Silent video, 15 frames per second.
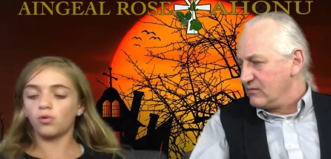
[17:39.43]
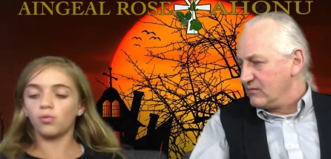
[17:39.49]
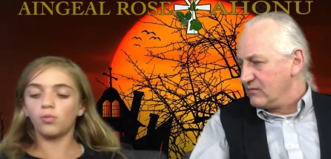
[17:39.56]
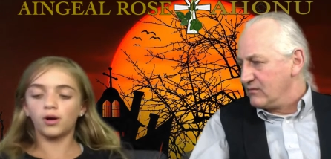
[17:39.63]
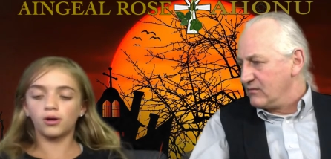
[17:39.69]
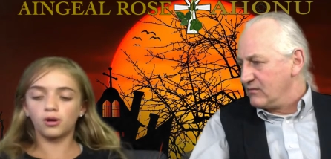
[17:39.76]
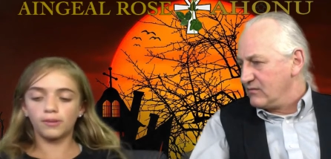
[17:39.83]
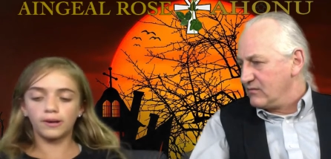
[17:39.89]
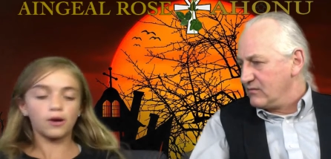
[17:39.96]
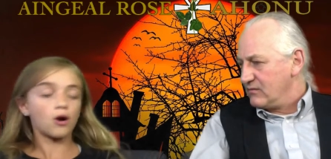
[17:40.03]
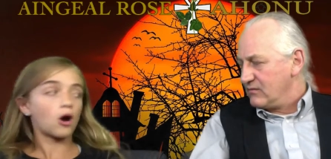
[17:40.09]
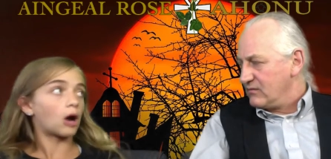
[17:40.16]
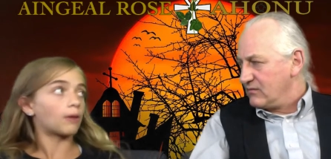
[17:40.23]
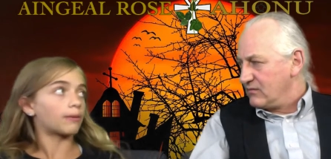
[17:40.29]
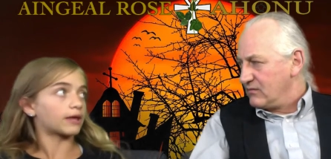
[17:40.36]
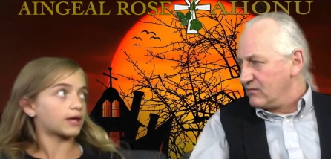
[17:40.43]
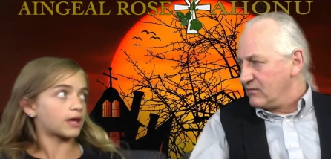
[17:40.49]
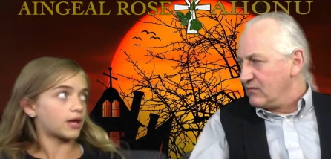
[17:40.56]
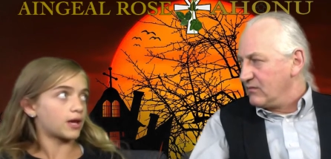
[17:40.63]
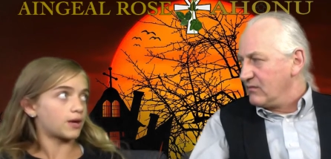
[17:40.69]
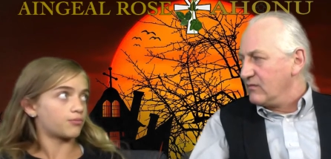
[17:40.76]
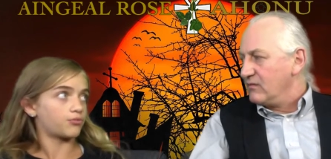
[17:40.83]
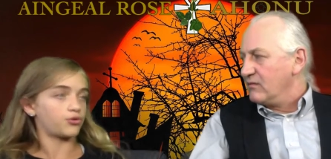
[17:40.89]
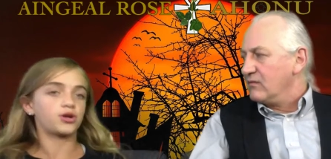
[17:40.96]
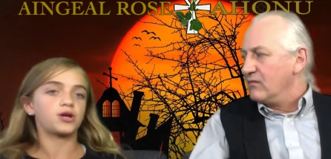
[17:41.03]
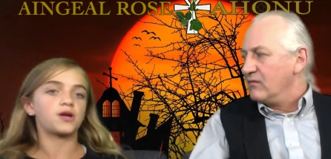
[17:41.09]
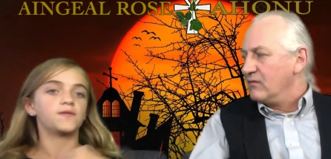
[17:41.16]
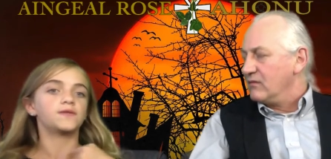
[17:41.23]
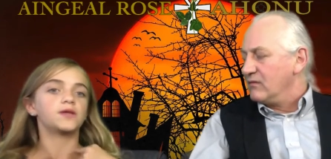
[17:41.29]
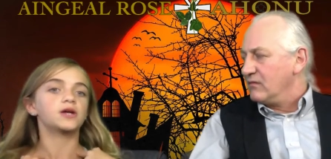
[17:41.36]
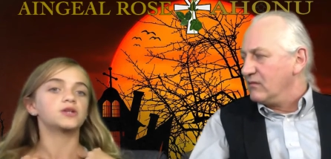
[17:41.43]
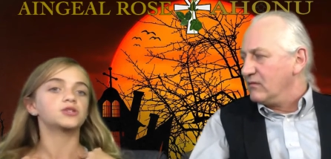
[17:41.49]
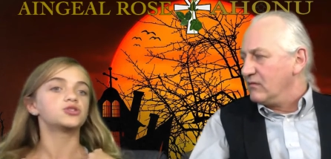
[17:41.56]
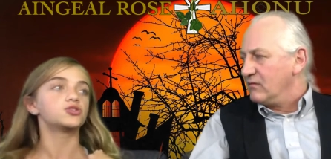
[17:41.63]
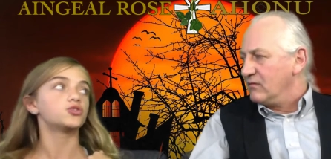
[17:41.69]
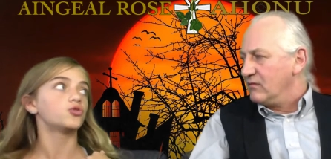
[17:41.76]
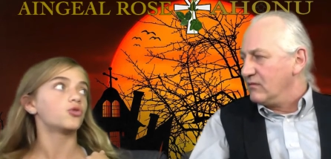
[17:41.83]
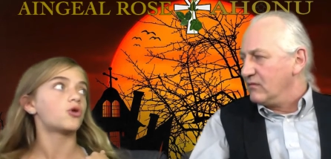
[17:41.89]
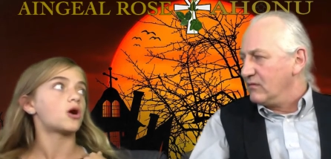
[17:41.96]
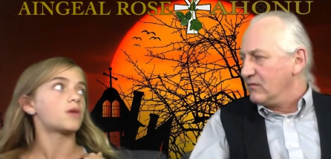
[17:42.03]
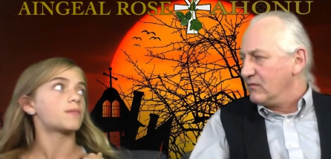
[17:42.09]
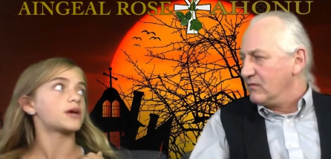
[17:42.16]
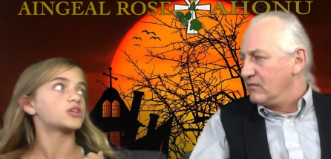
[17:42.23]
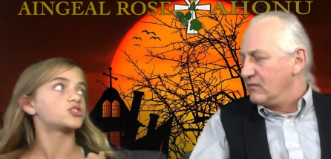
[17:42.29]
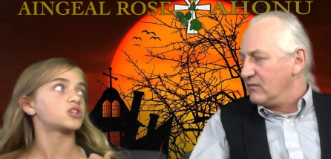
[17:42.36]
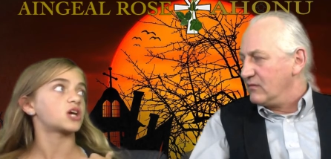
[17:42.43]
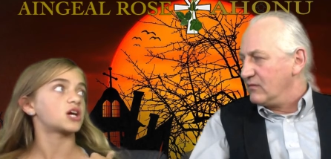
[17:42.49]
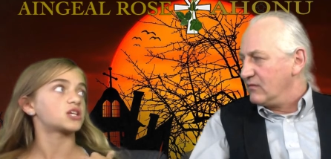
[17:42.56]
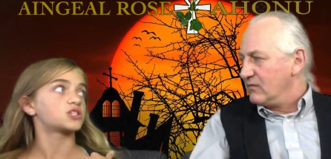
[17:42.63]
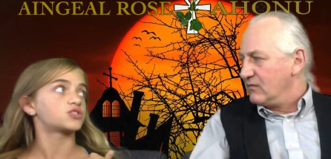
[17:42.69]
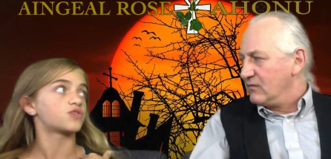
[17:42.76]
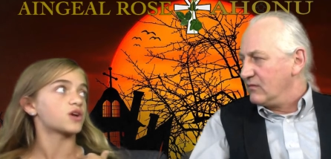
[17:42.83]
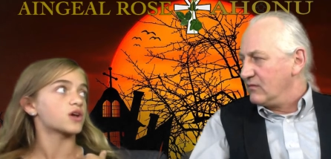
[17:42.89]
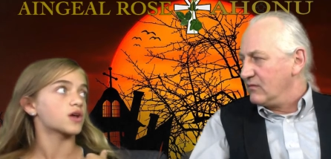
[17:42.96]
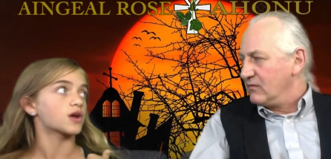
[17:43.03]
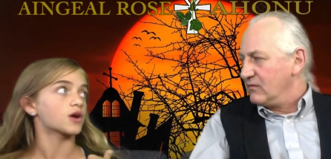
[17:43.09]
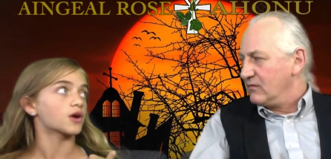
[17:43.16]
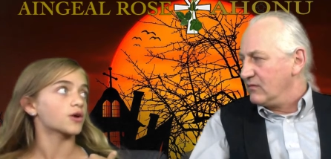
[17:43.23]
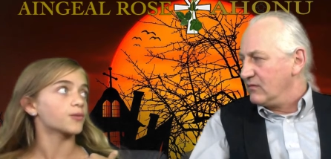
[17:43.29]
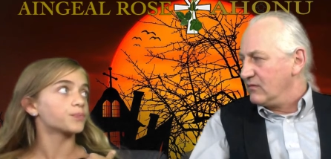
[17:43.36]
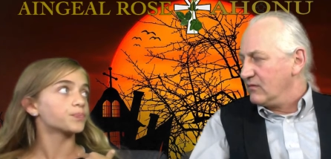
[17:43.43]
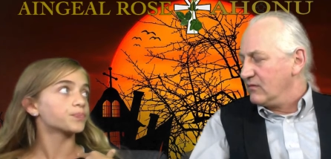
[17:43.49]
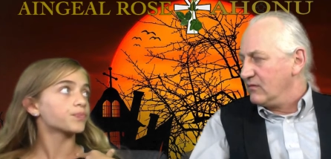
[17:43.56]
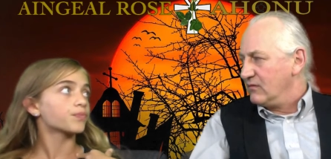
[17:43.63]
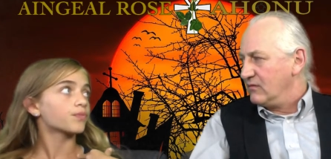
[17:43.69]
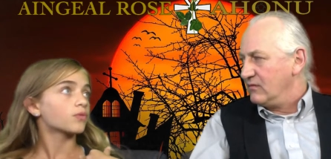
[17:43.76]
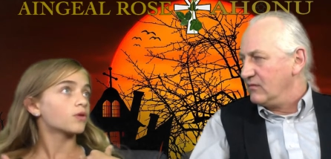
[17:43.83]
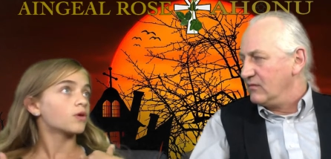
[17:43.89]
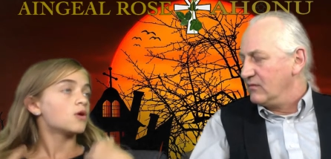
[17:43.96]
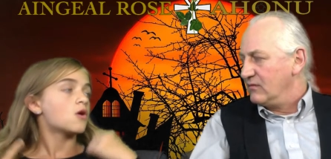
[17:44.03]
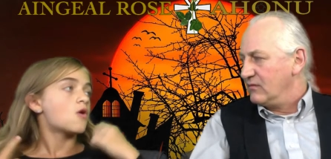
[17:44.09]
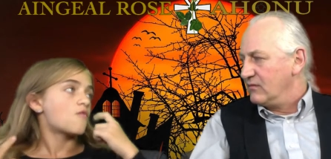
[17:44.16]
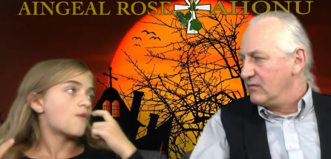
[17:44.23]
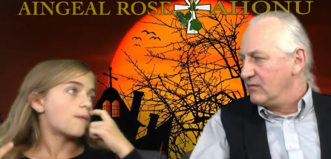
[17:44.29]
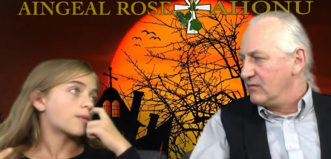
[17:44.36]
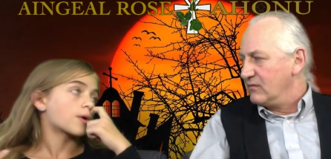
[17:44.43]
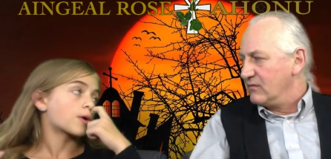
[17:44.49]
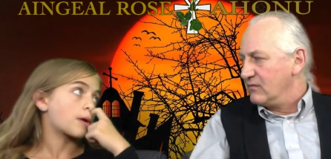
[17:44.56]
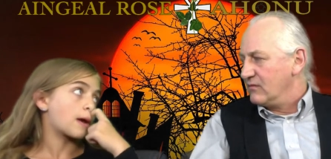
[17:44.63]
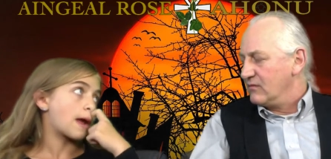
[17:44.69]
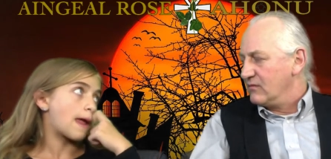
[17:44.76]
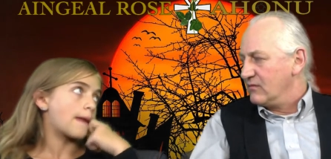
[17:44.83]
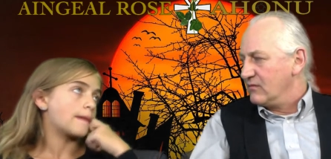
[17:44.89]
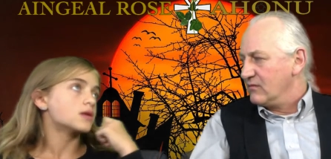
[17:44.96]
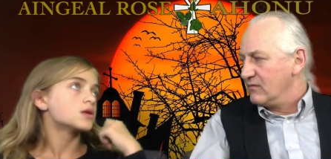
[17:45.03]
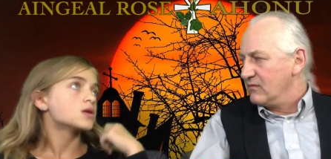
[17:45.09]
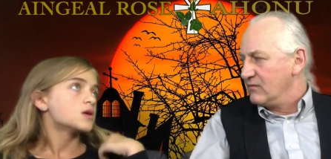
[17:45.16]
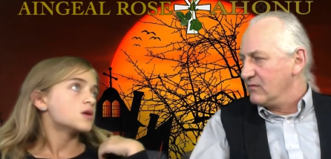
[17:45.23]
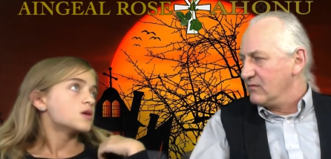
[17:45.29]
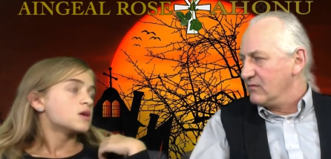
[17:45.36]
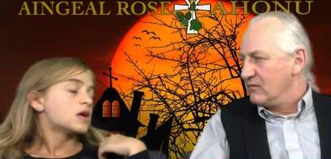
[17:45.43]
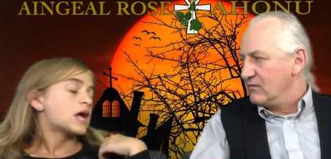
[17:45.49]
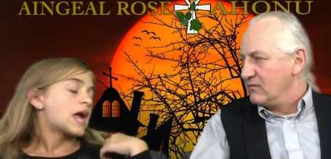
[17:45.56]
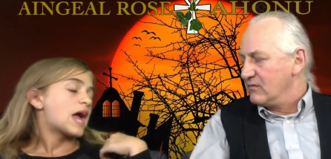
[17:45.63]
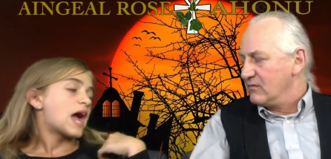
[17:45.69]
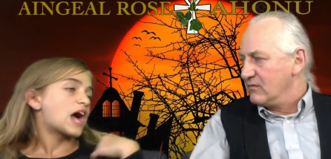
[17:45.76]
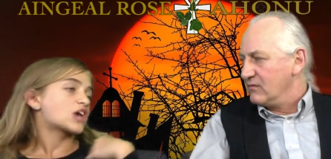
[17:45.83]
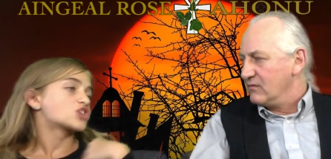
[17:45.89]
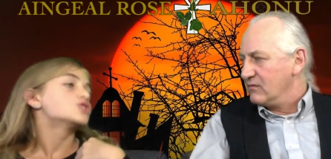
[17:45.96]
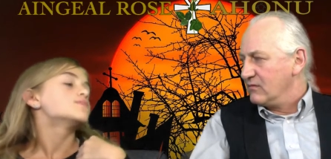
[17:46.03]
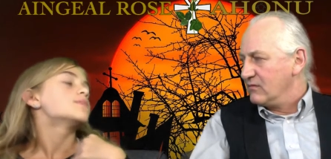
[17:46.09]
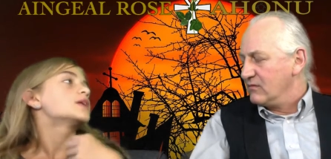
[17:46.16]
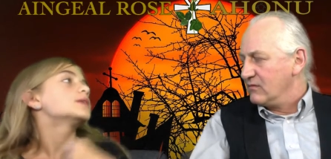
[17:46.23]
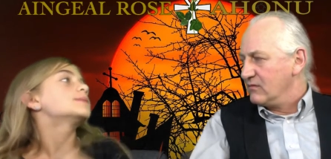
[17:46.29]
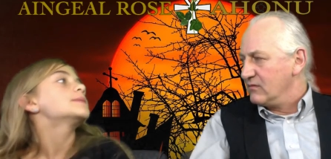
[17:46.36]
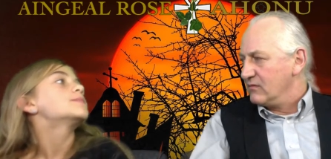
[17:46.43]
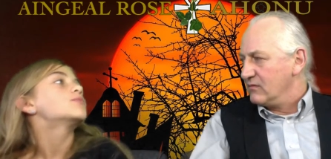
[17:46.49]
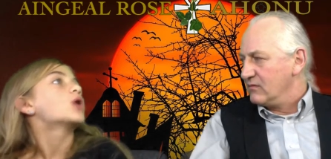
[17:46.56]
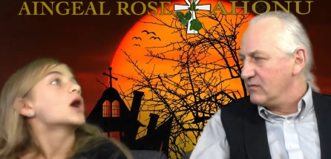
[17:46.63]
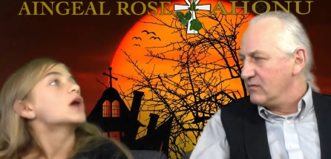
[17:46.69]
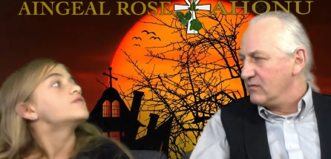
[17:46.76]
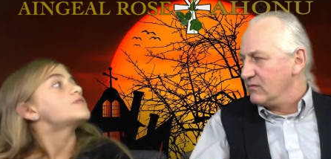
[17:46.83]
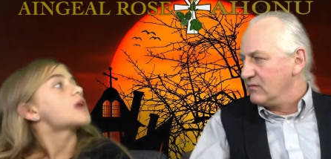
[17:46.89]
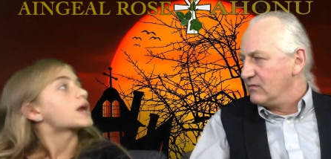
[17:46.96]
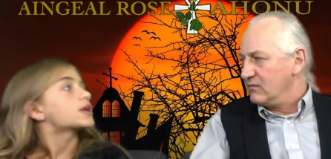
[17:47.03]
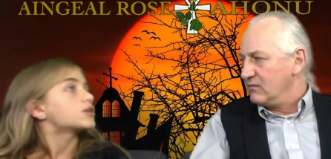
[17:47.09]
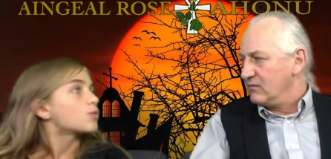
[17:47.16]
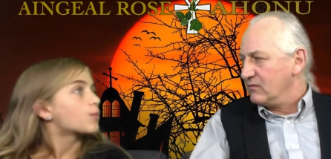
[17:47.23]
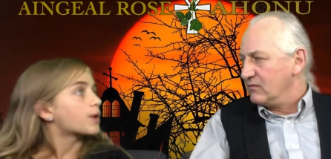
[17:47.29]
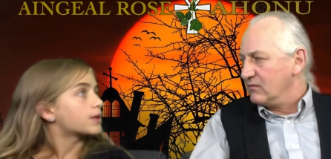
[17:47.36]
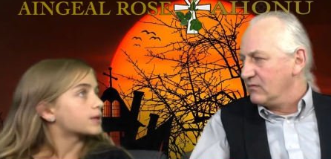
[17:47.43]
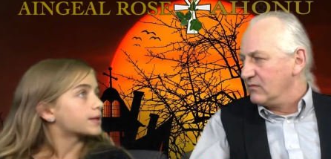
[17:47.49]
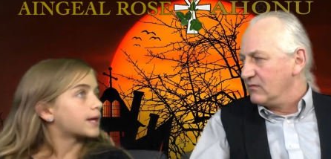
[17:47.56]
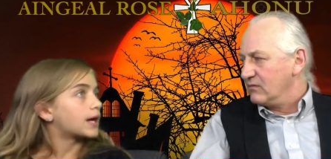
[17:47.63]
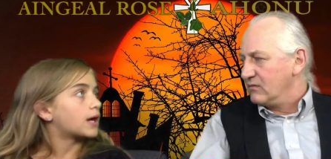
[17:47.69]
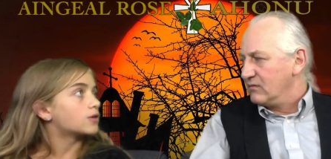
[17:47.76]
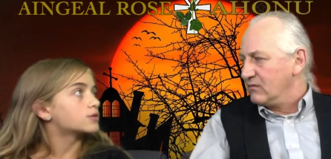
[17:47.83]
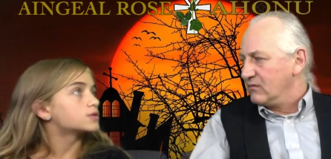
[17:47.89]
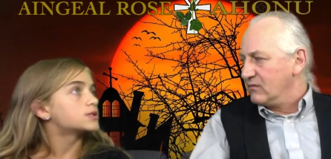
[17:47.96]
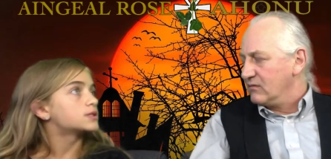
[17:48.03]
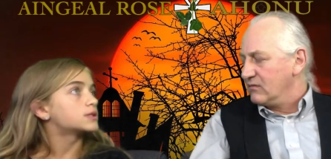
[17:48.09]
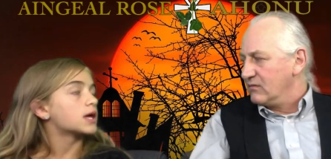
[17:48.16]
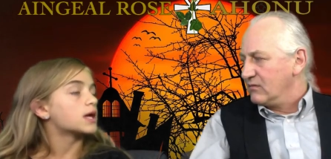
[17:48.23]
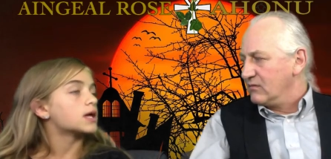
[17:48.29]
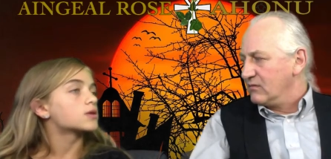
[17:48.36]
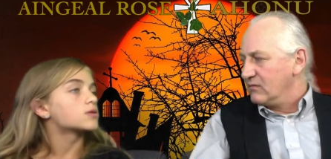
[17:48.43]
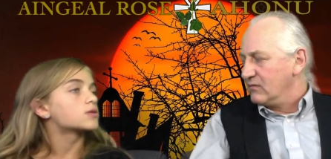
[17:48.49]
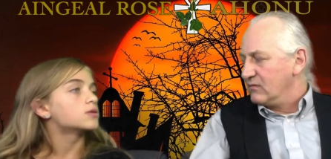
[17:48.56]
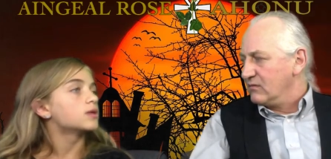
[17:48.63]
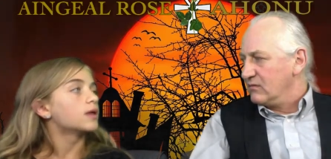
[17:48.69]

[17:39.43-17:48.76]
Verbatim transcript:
Speaker 1: well, one on my arm, like a handprint, and then two on my chest right here, mm. from her. And actually, many people have died in the Whaley house, like.